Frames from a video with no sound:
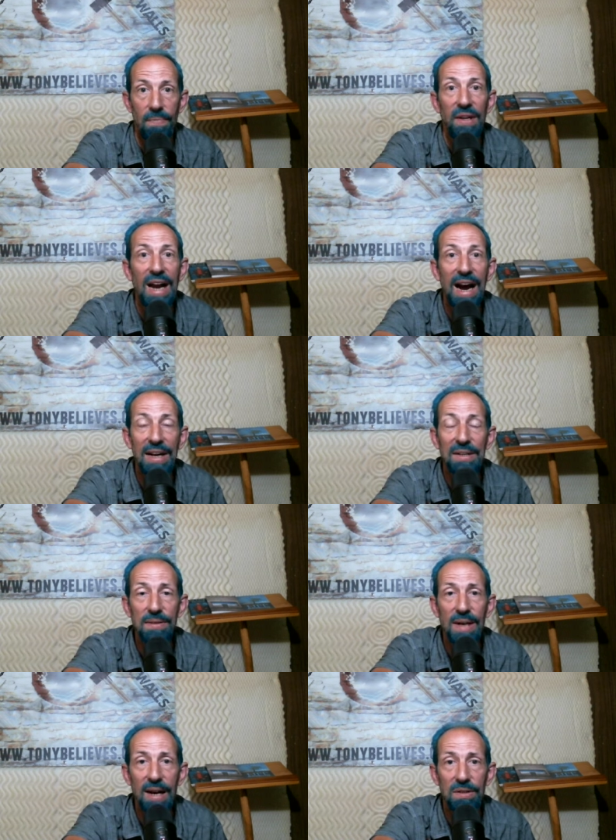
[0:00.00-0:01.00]
God is
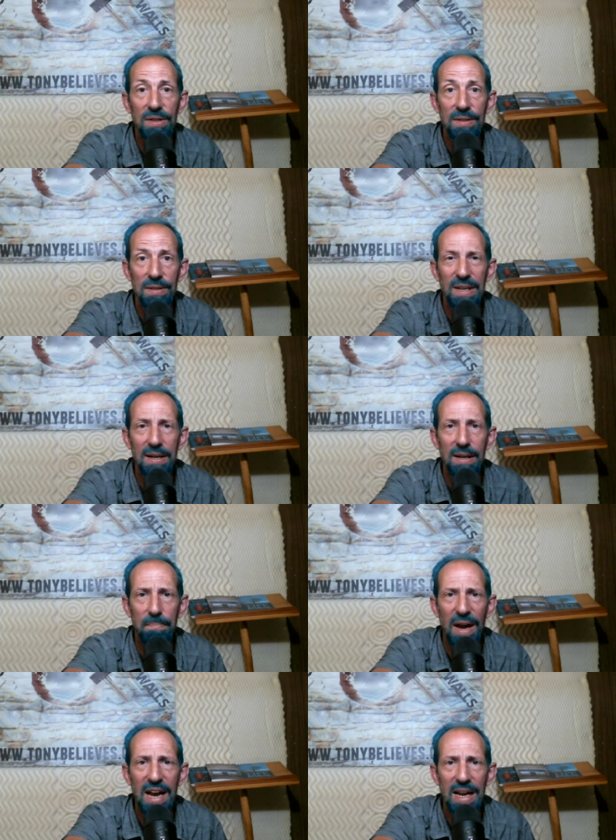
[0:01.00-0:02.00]
not just sitting
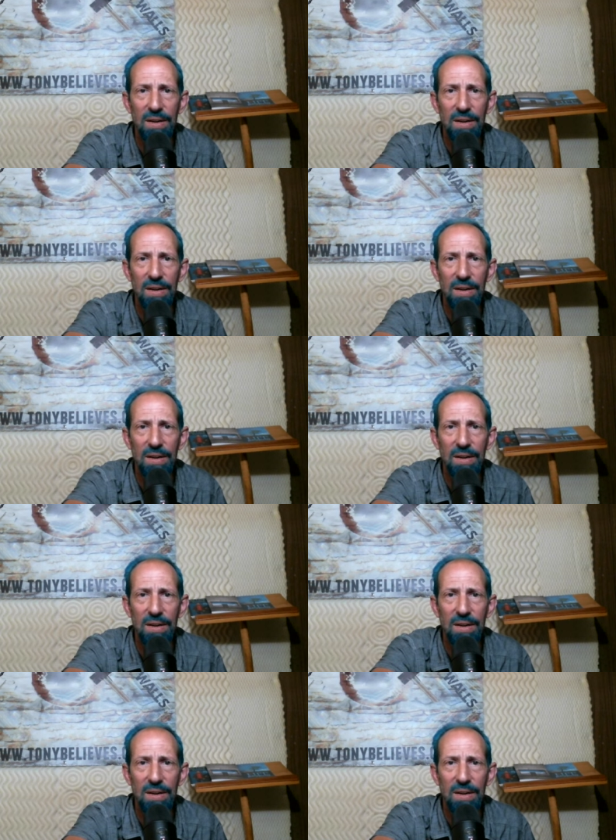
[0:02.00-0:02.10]
back